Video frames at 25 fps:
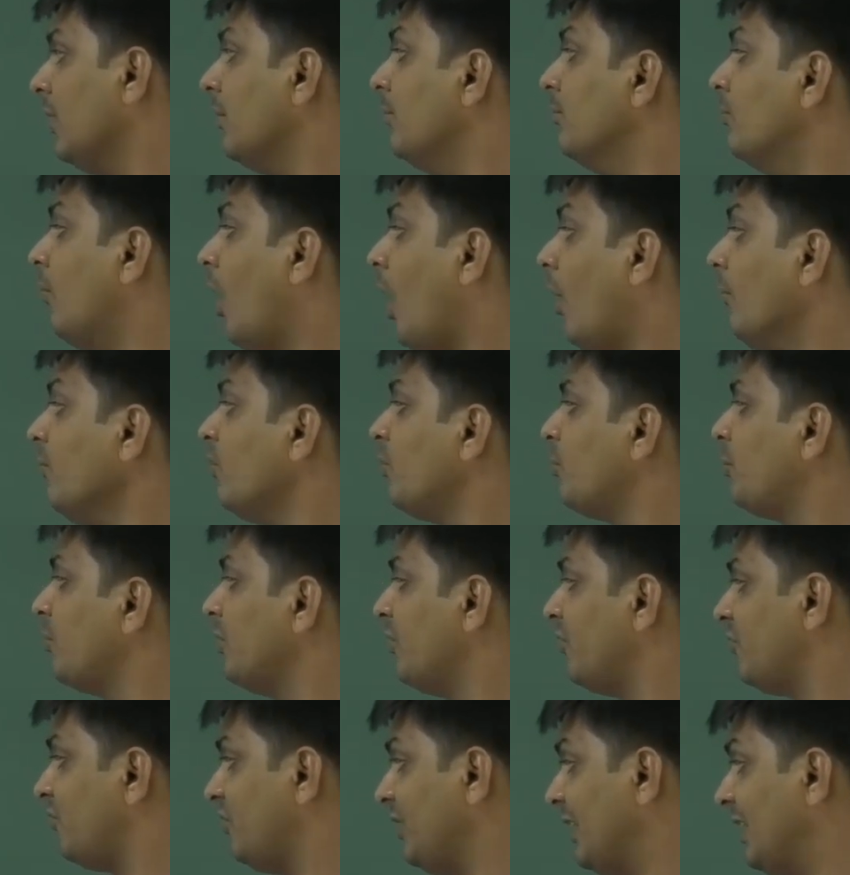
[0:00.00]
mom's
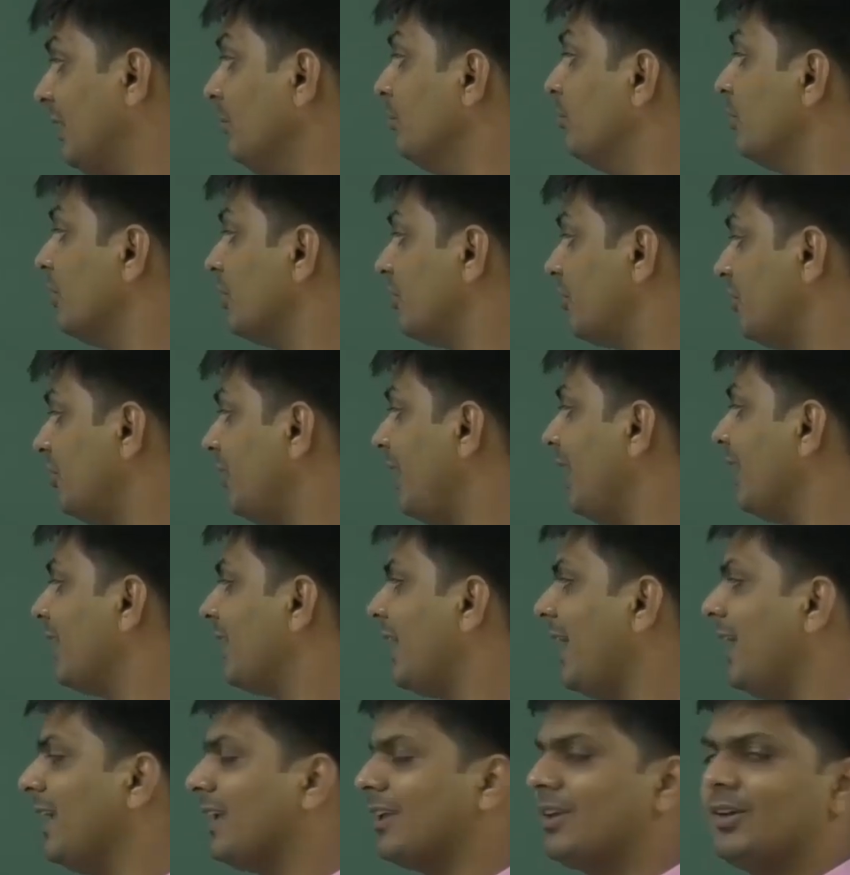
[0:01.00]
pristine birthday
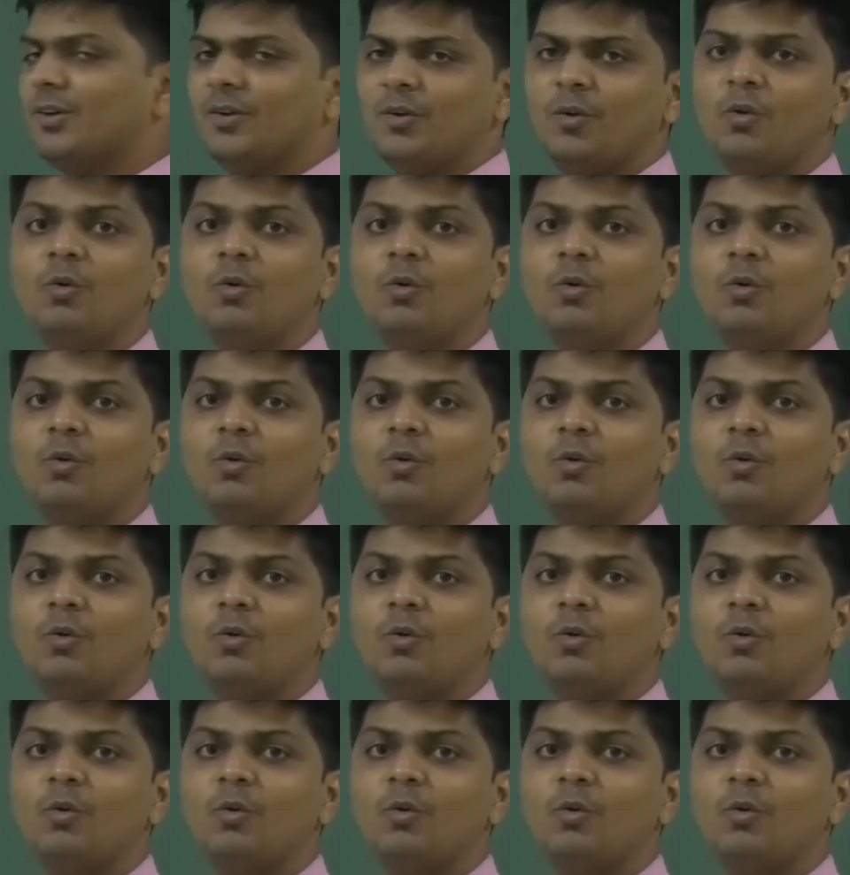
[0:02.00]
cake.